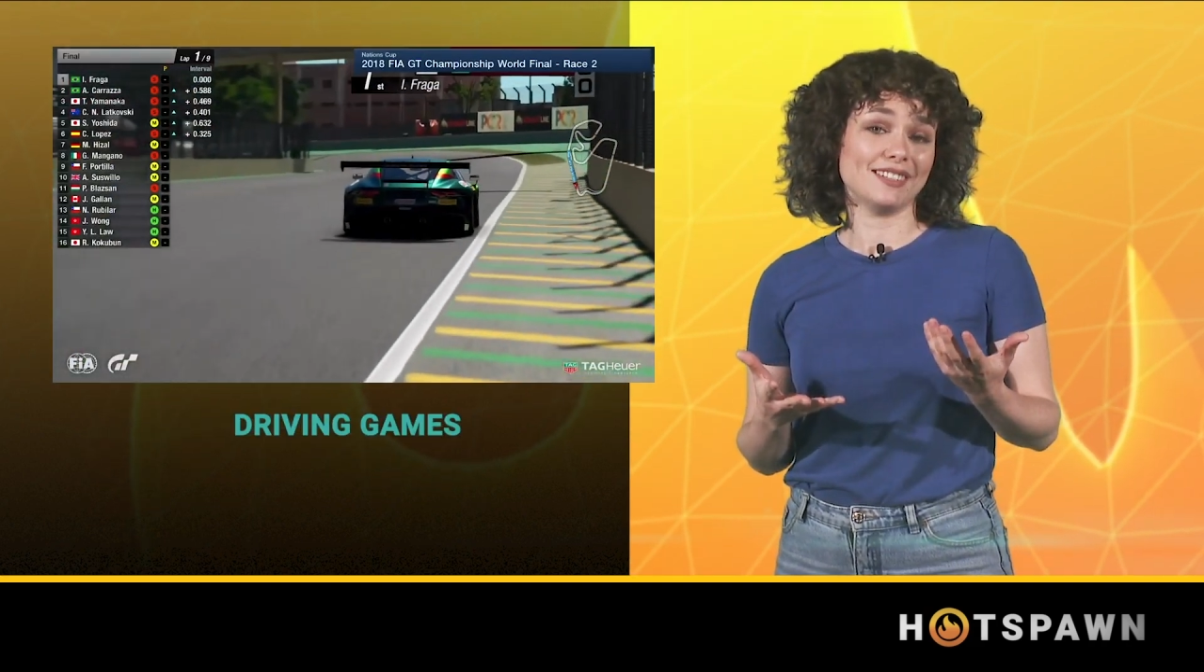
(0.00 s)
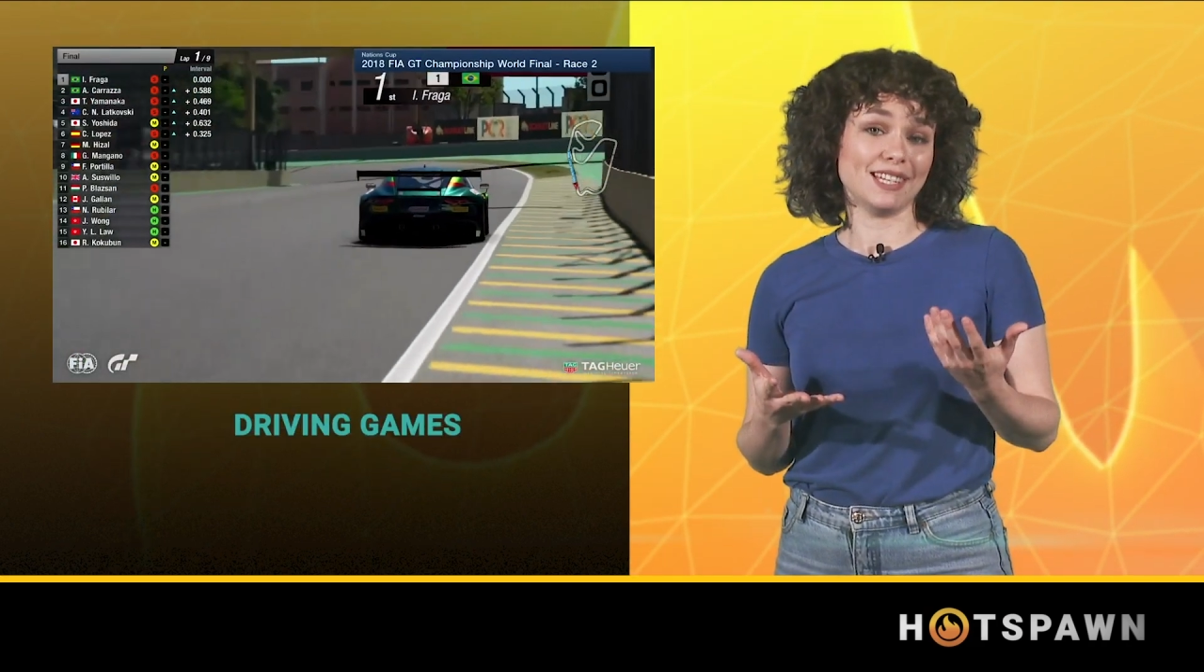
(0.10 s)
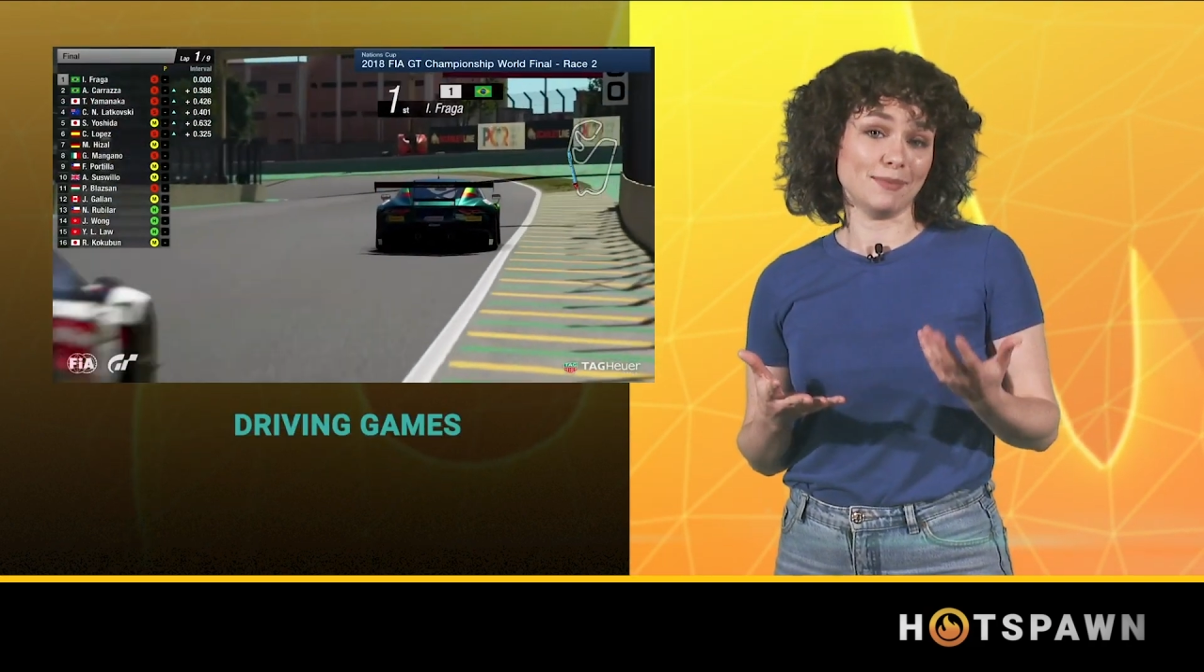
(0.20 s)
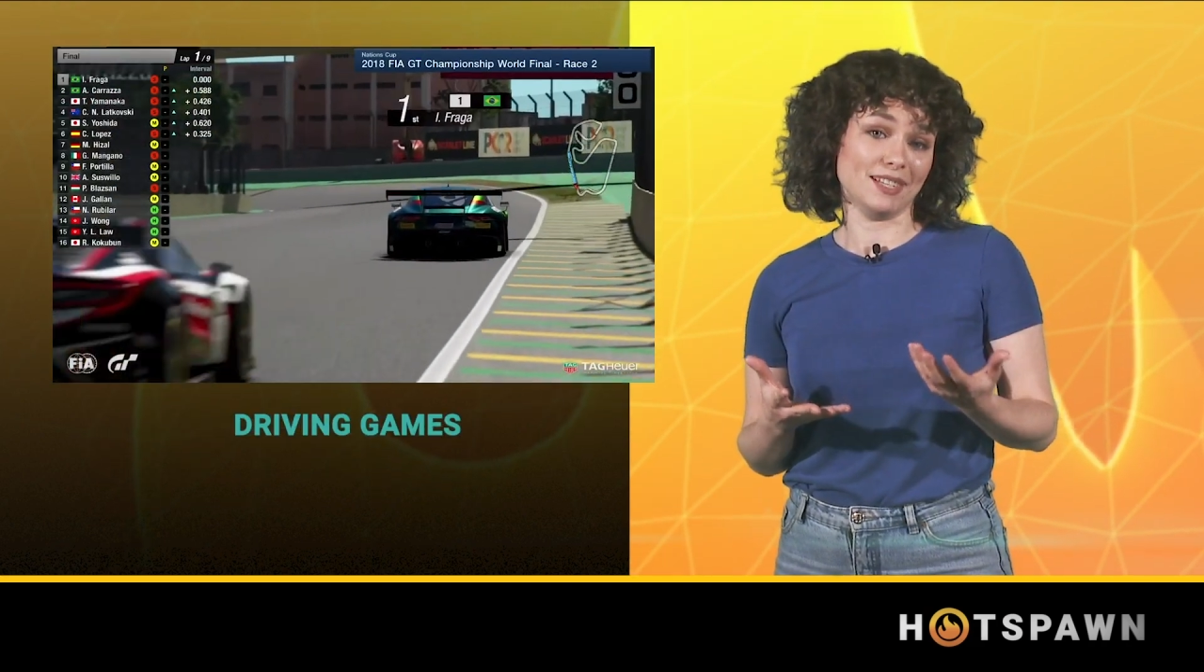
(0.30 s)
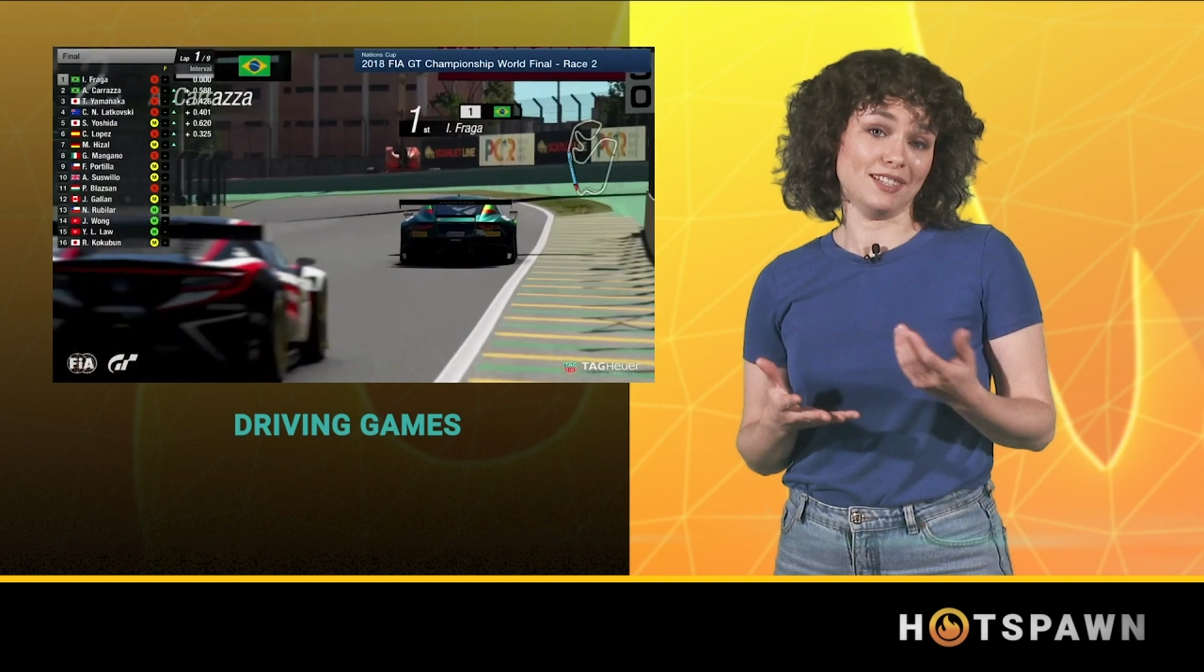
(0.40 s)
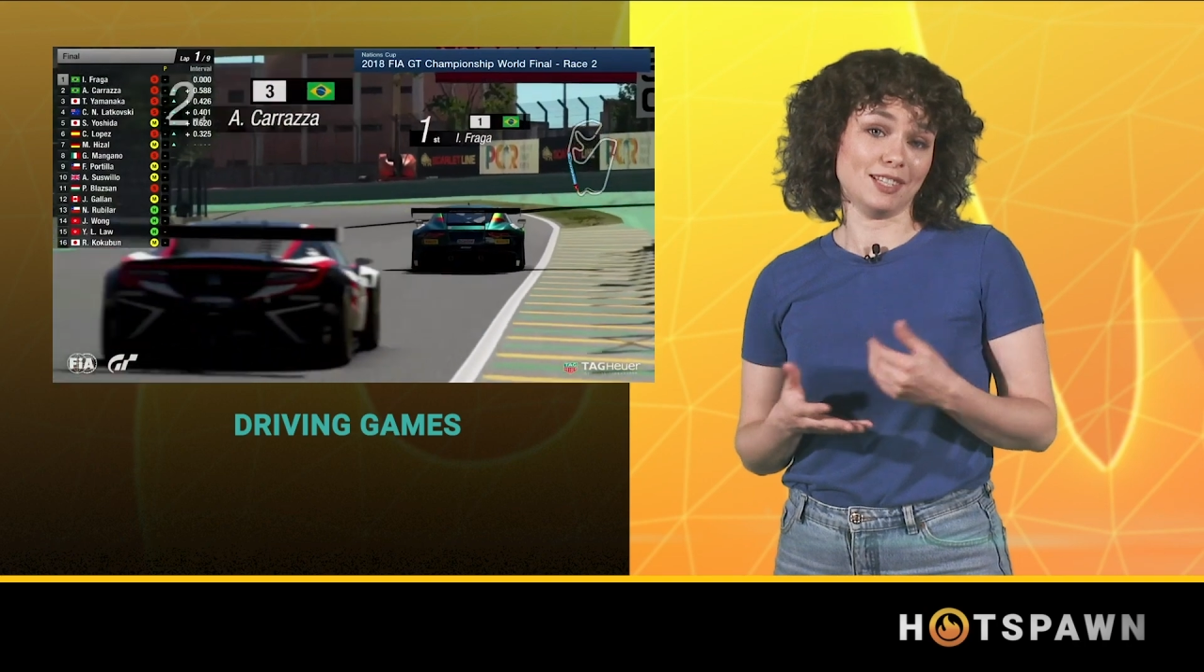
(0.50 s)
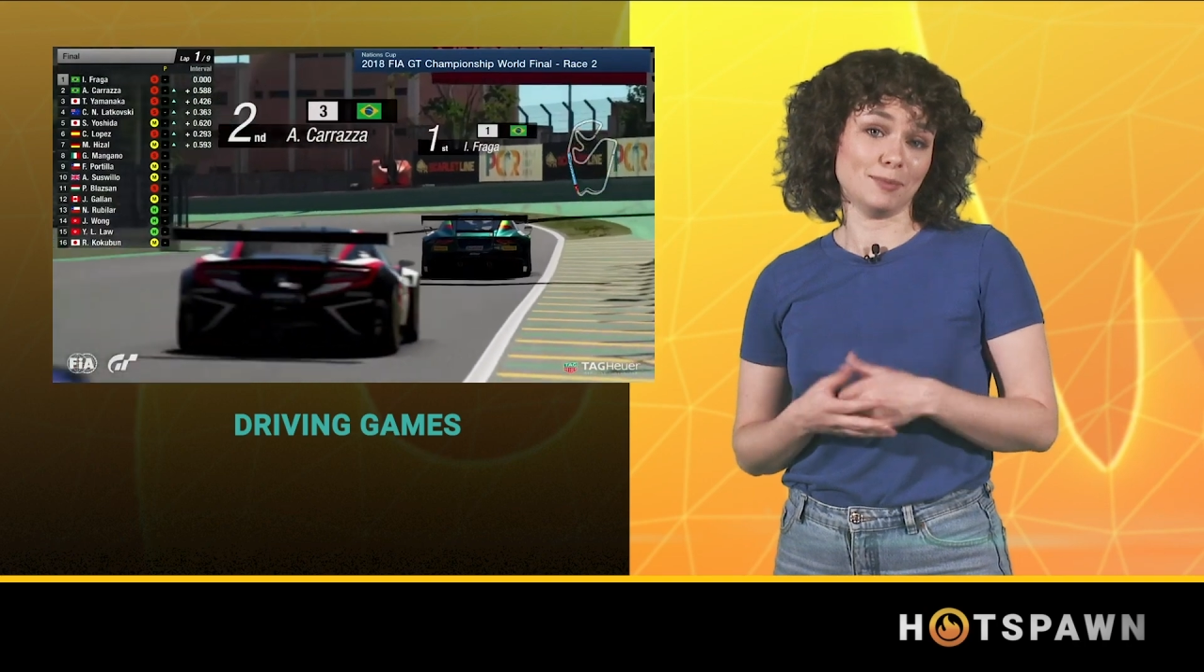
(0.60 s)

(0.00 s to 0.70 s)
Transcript: similar to